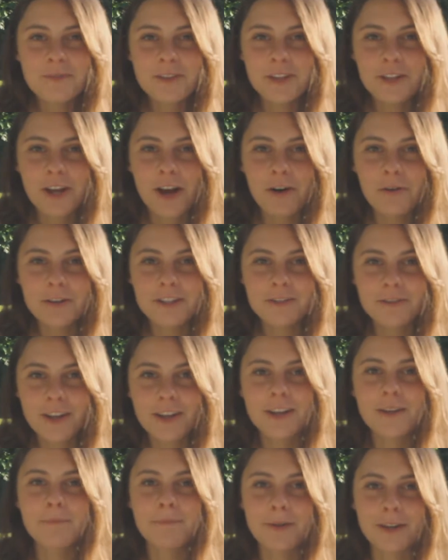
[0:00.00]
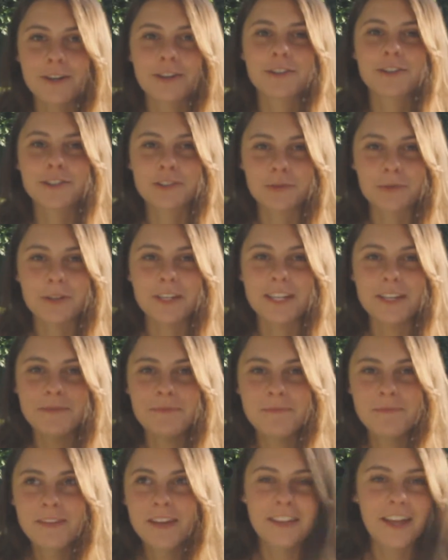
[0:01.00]
you know, it's very bittersweet.
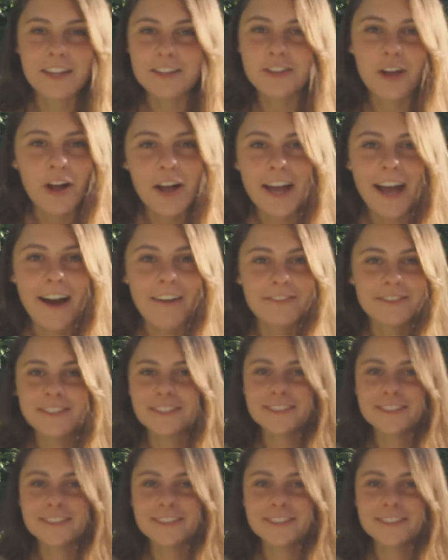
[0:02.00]
That's all I have to